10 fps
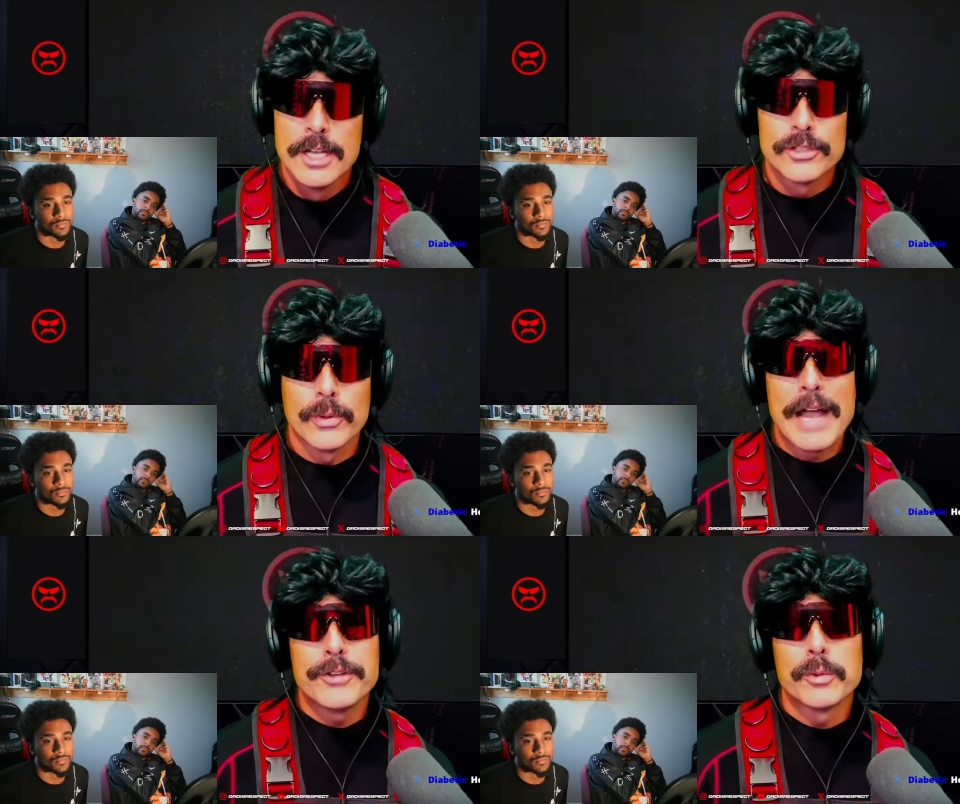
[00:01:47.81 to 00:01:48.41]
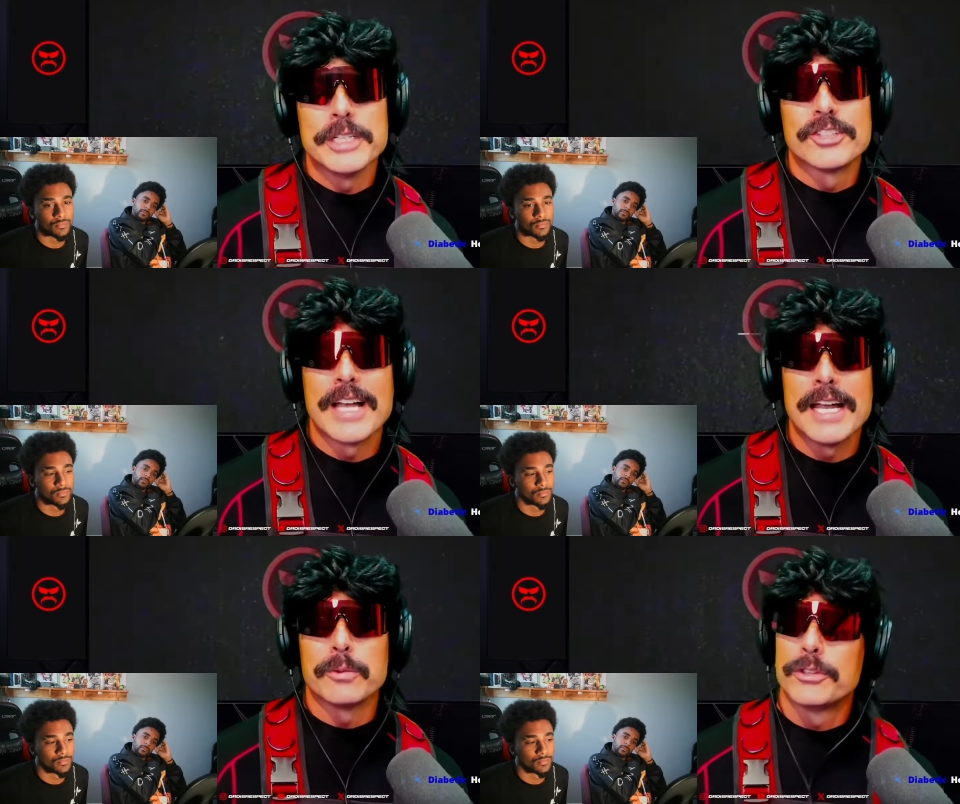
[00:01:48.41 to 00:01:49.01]
Speaker 1: So after we
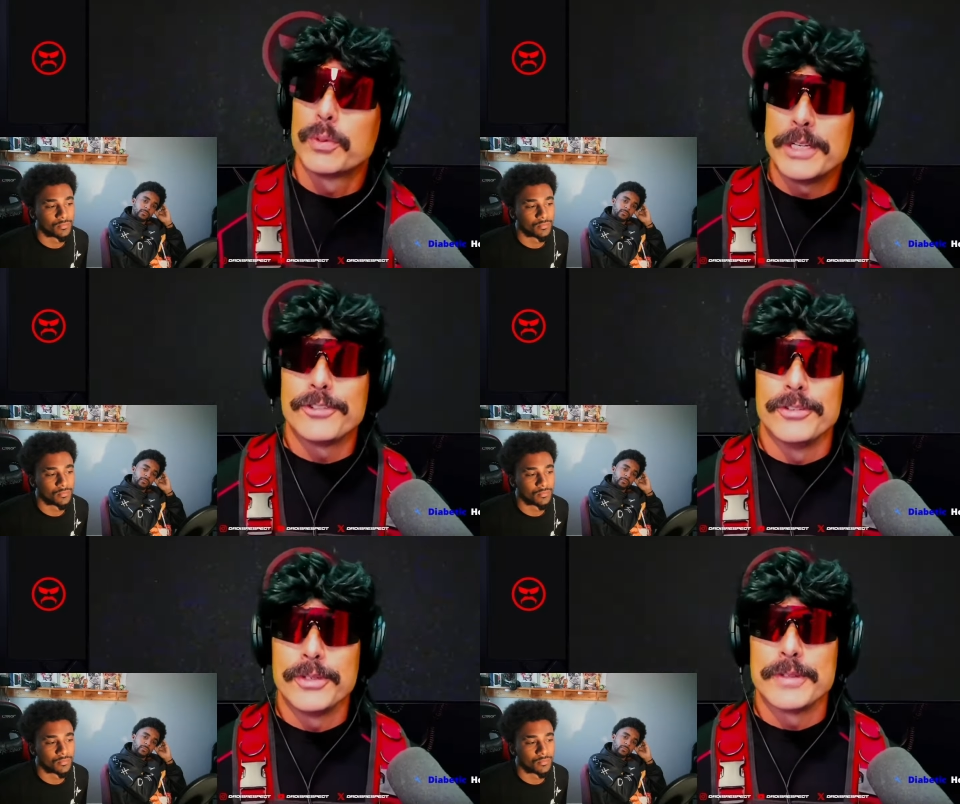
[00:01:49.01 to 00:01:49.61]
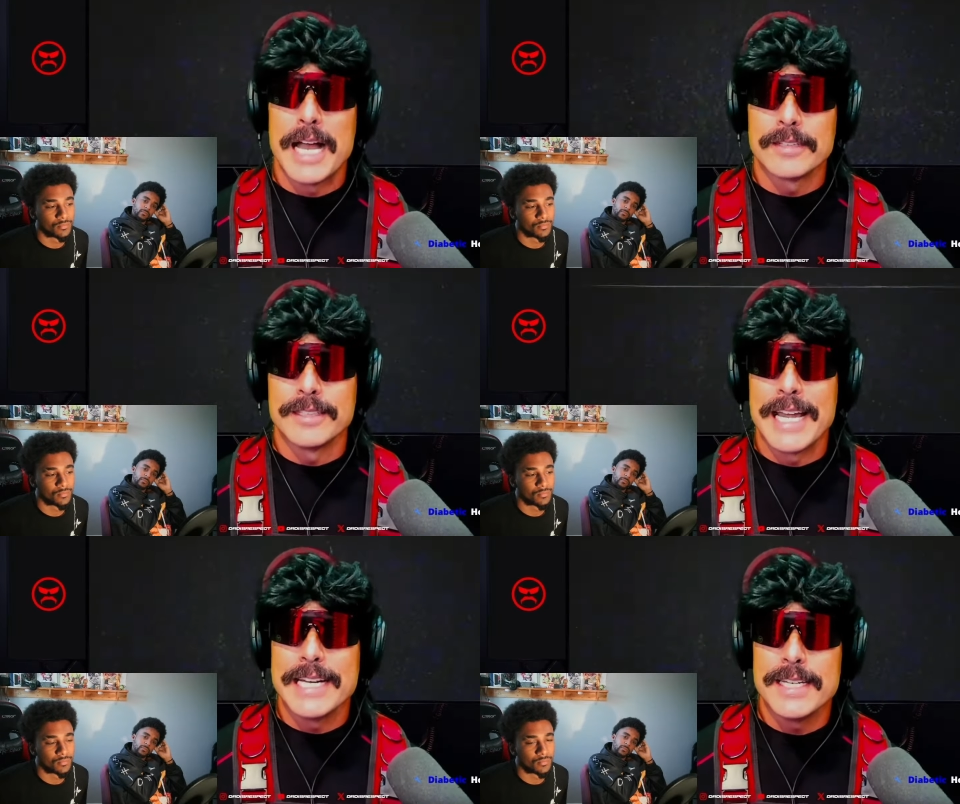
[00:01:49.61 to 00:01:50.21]
signed with Twitch in two
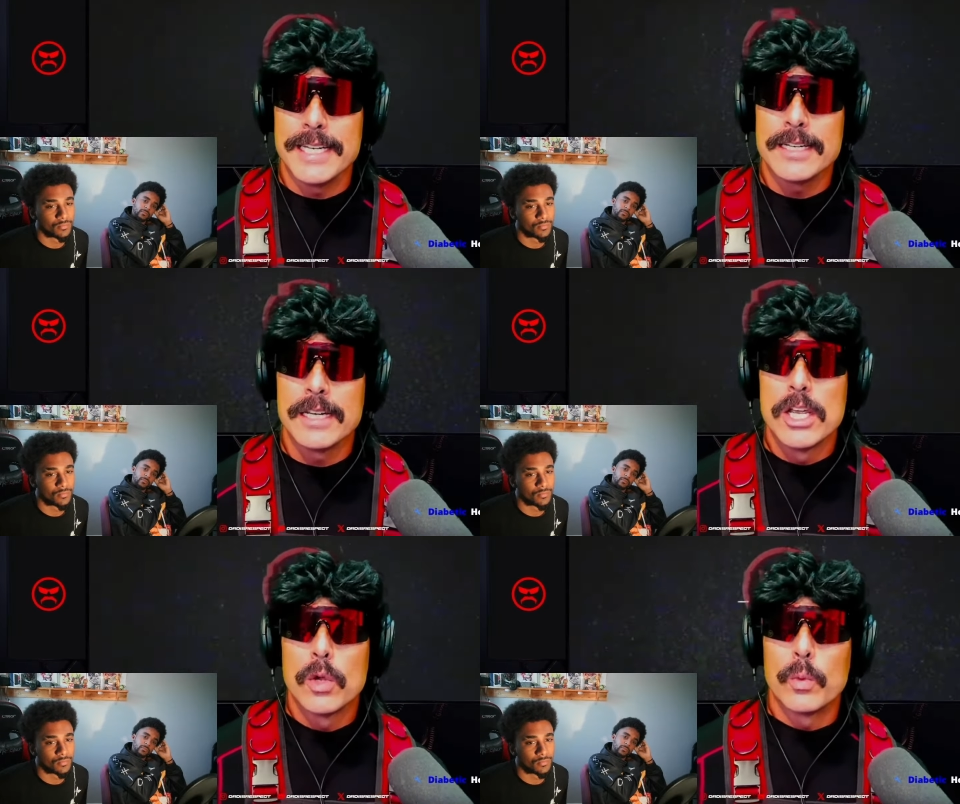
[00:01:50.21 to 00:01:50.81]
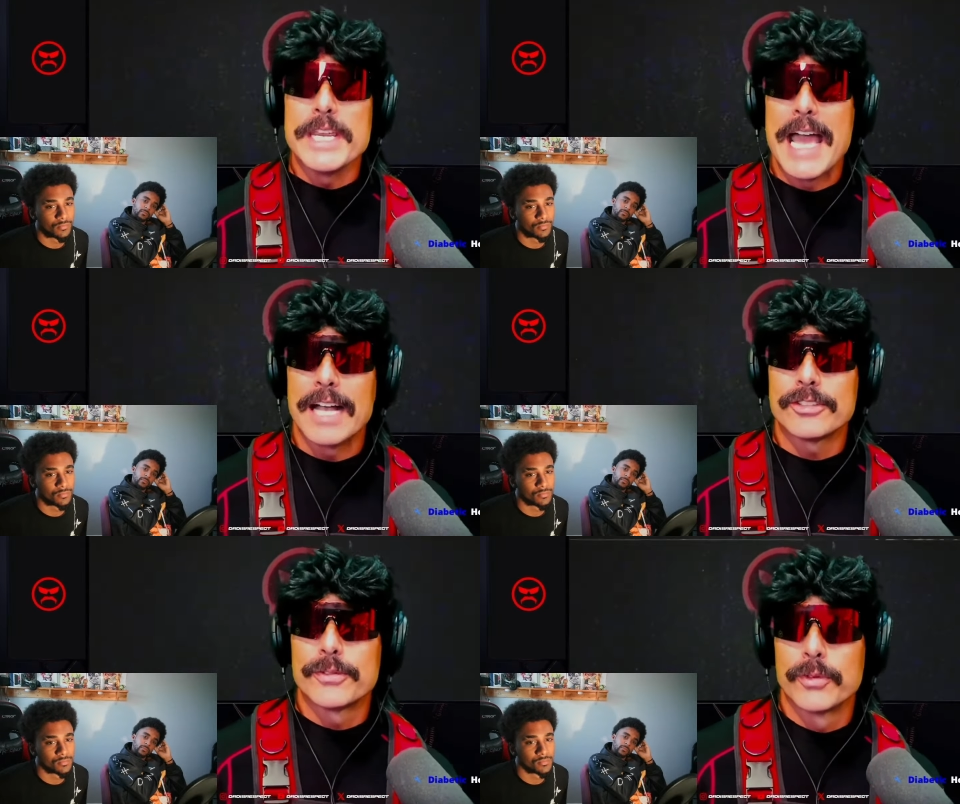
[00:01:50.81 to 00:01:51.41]
thousand nineteen, we
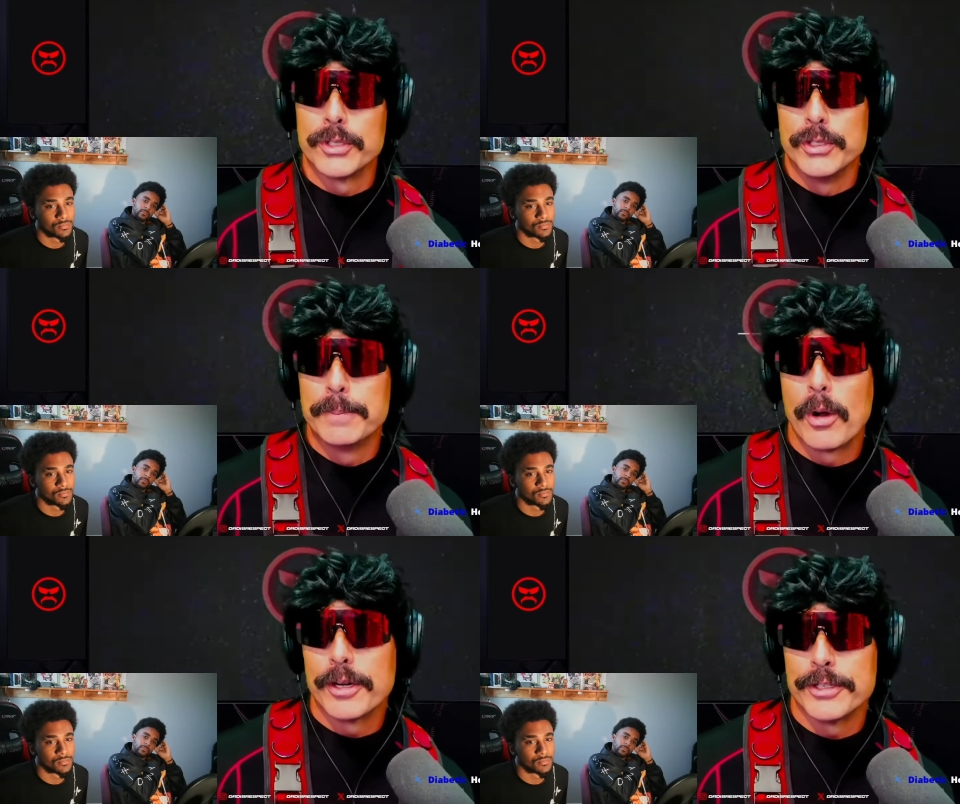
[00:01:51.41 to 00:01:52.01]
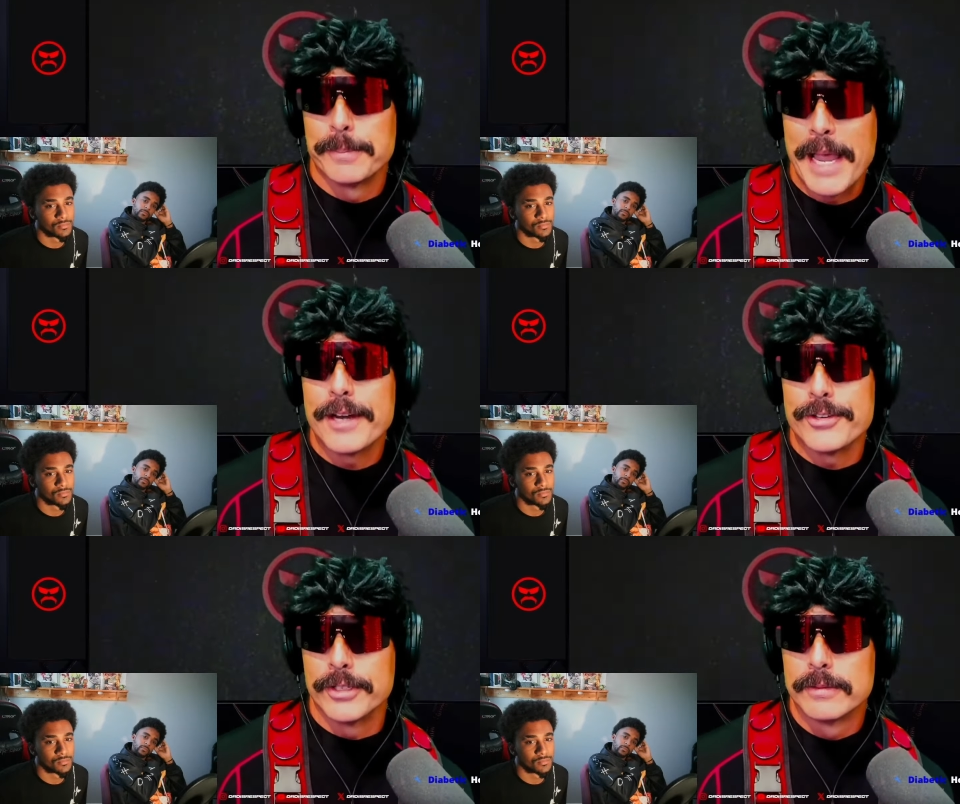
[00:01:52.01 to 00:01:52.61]
asked for a new partner
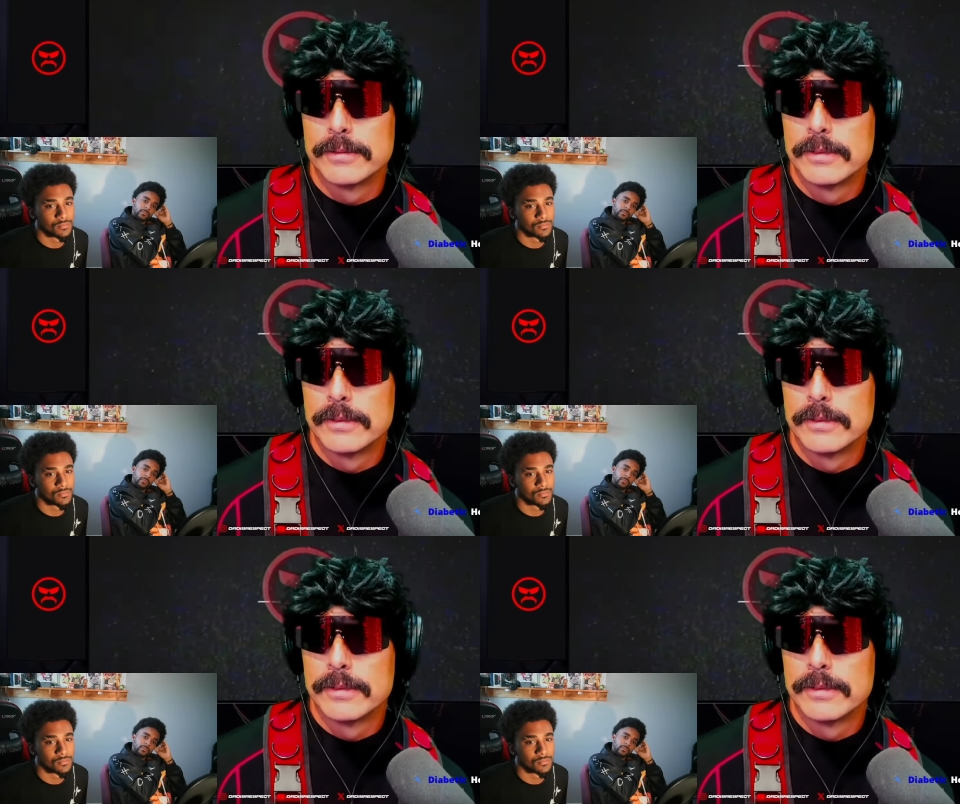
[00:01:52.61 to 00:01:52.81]
manager,